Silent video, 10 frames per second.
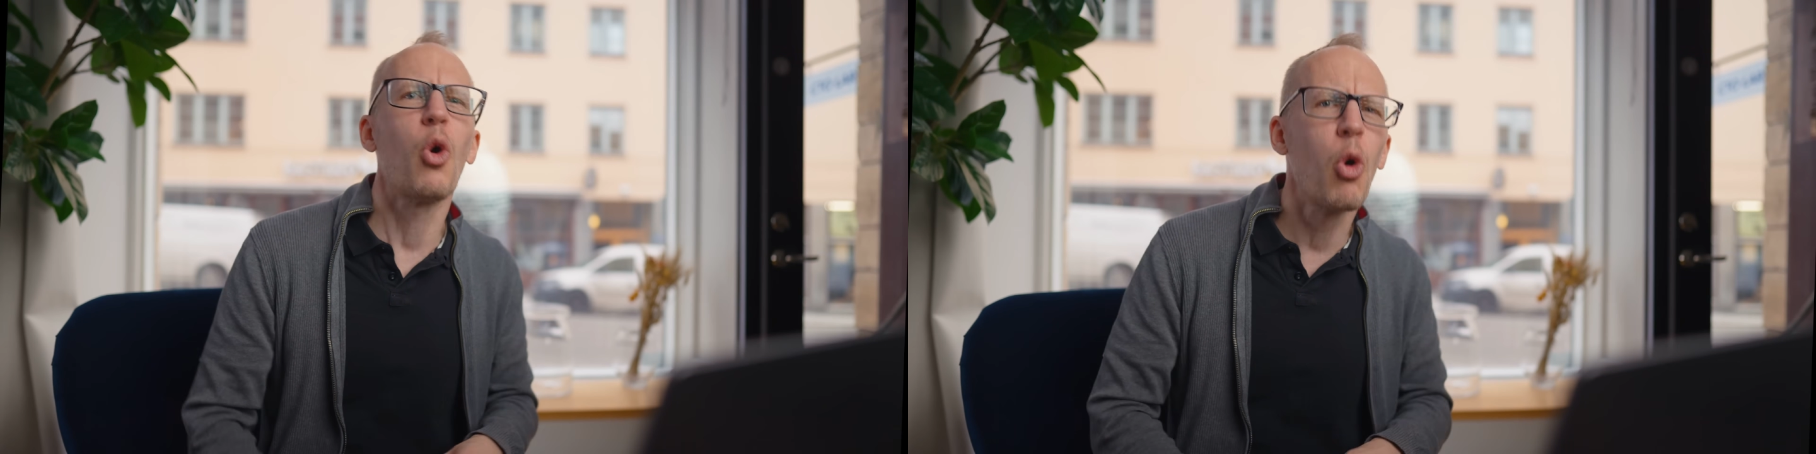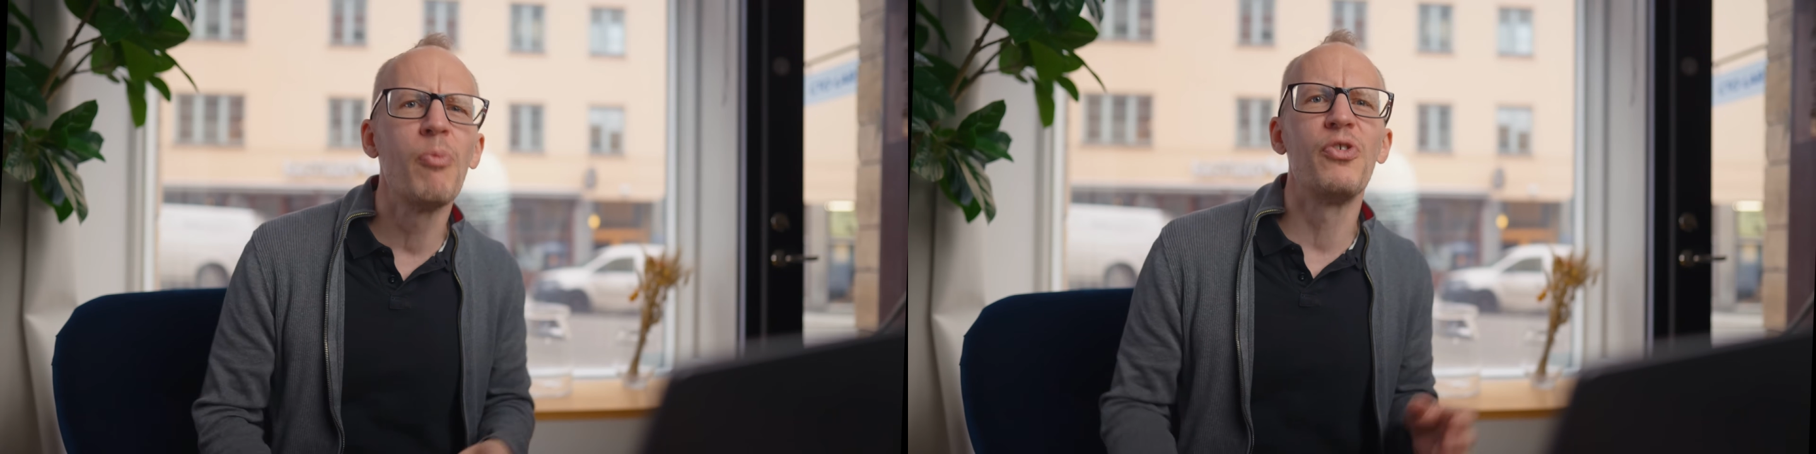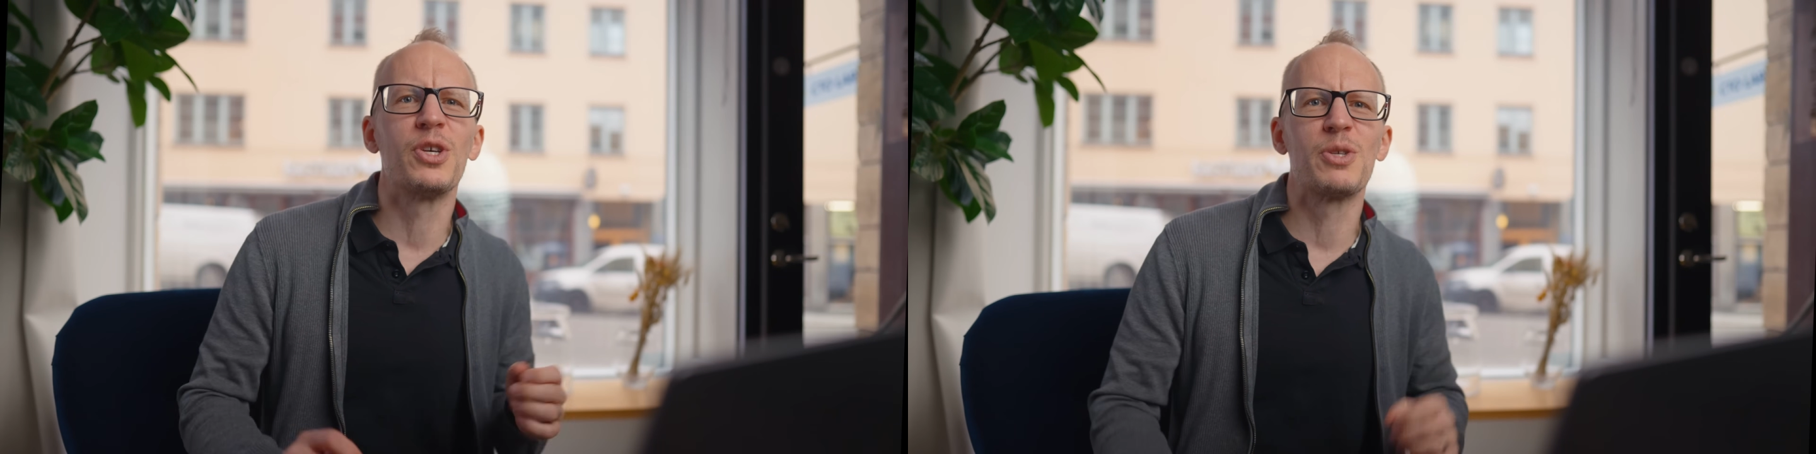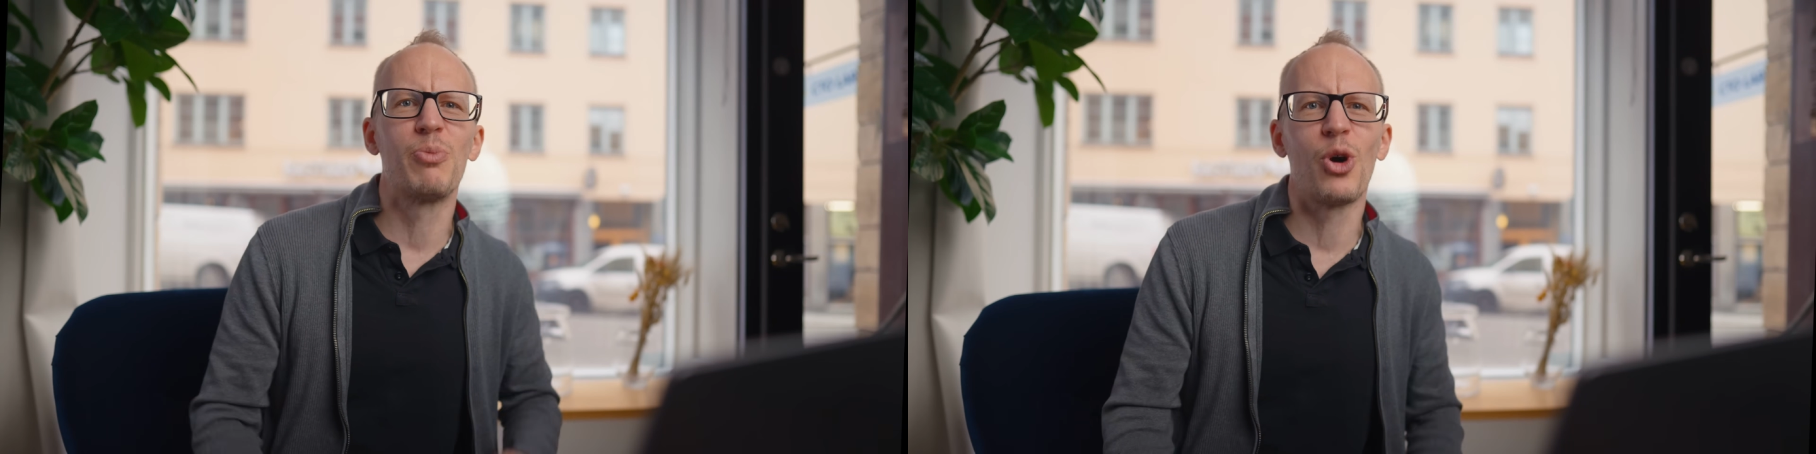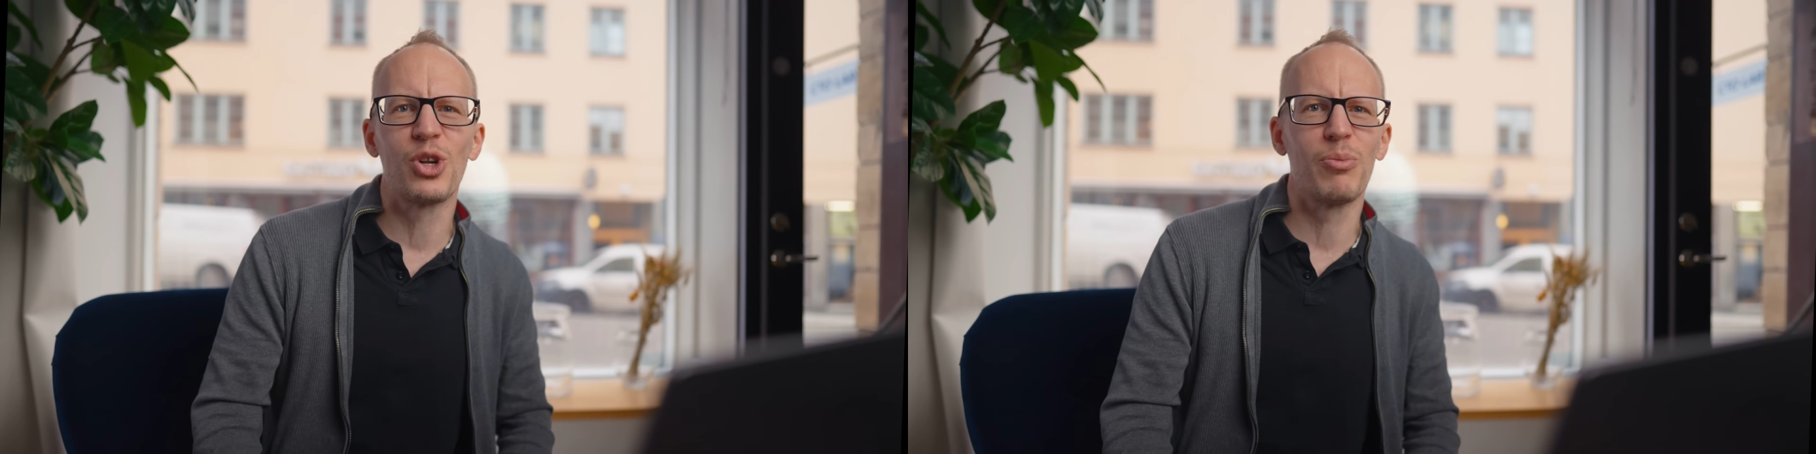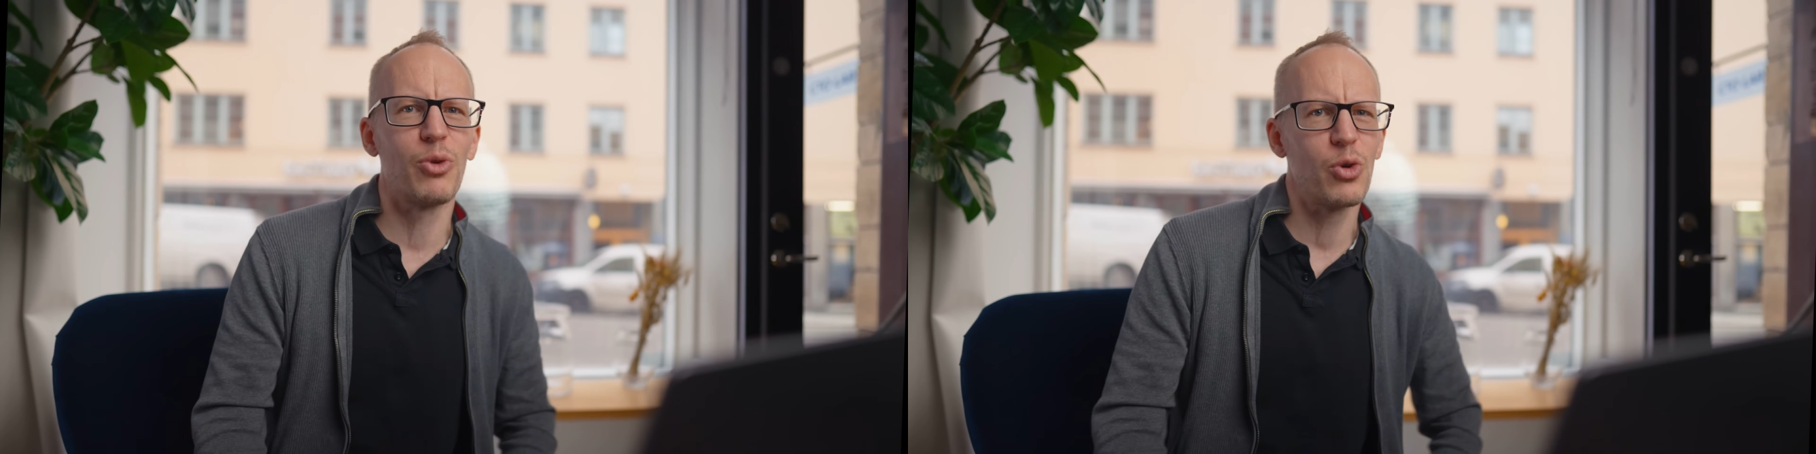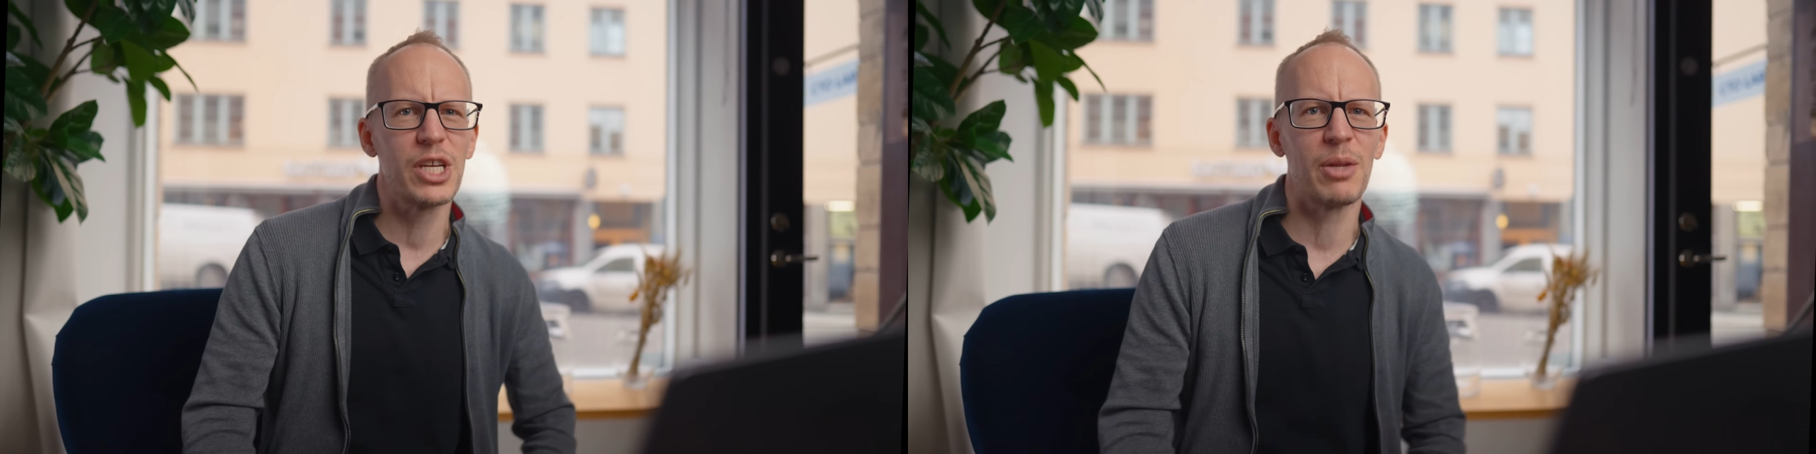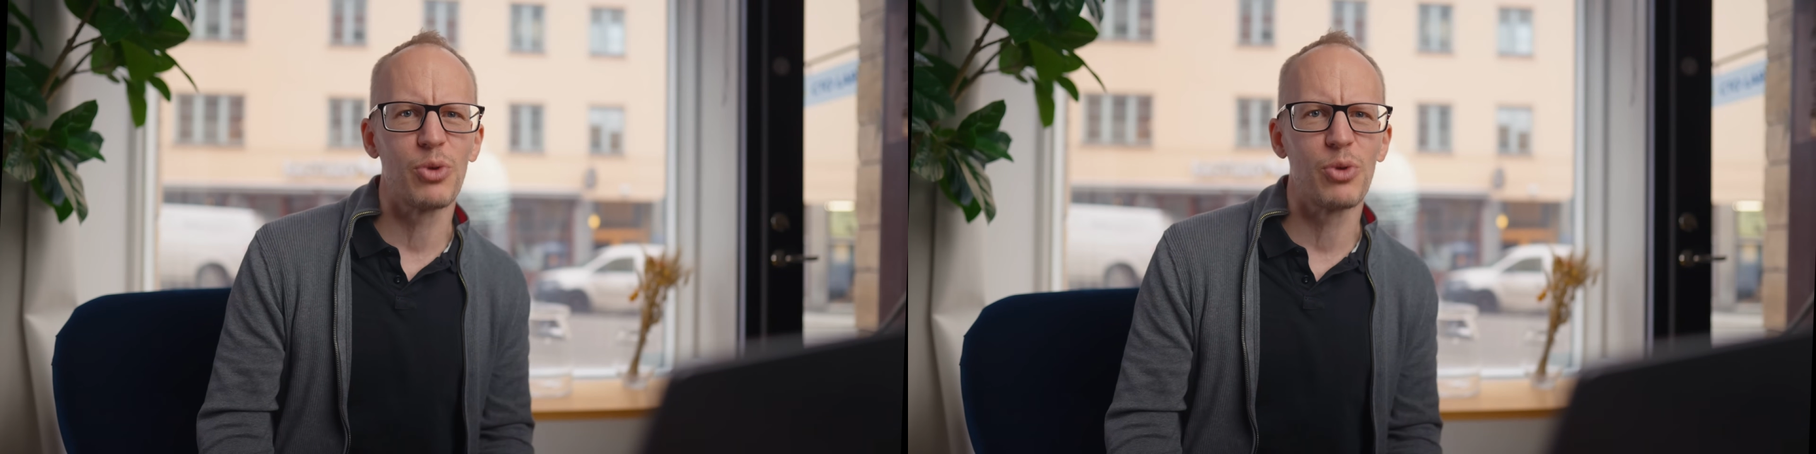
obvious part of blockchain